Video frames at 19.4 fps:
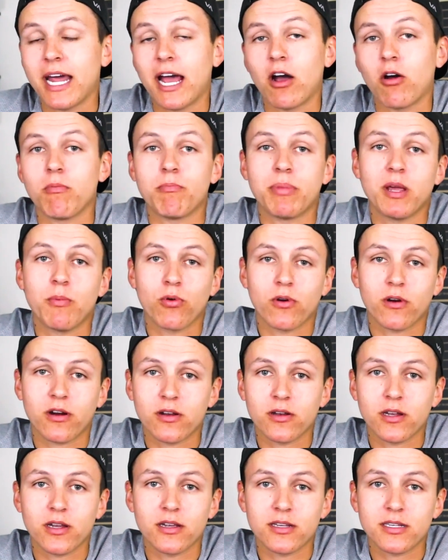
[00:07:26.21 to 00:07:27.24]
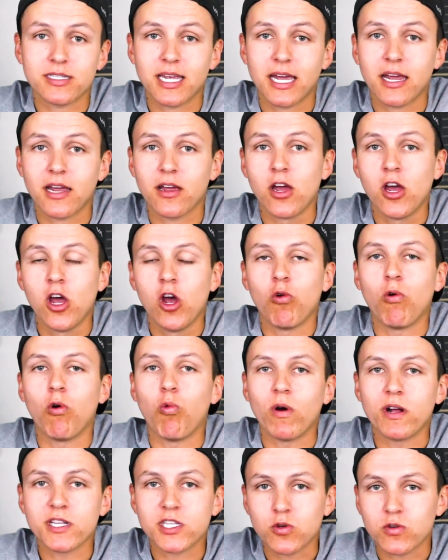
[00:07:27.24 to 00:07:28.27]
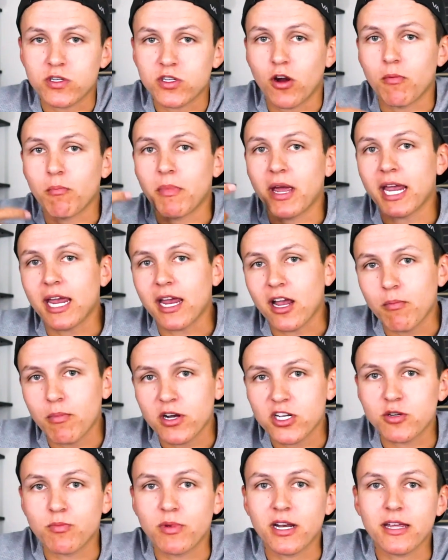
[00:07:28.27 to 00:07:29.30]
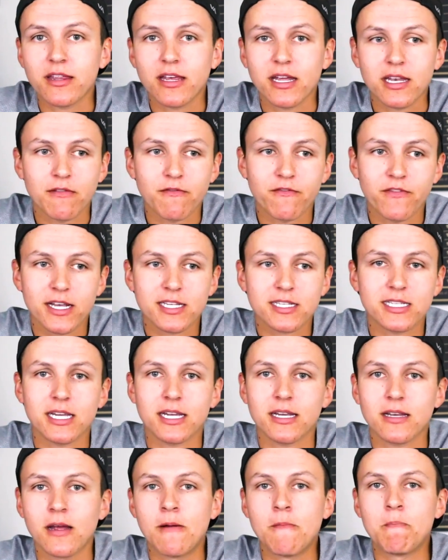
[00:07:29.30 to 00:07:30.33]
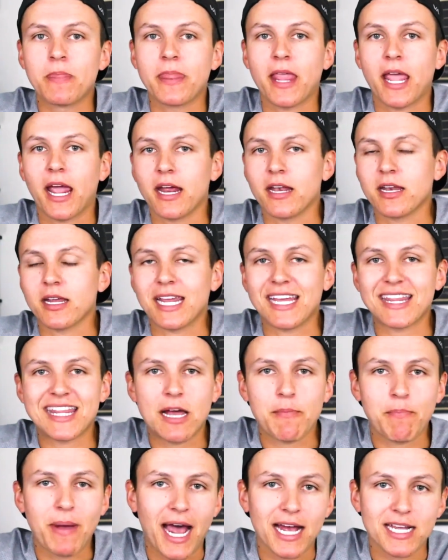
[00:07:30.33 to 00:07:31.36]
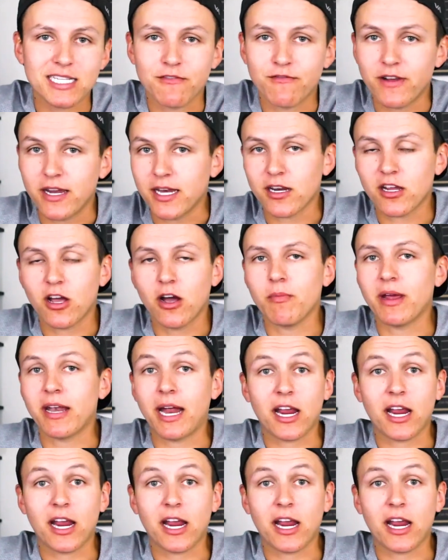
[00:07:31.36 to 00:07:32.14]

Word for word: Now, people are gonna say, well, once you start making a bunch of money, then invest it and get that passive income.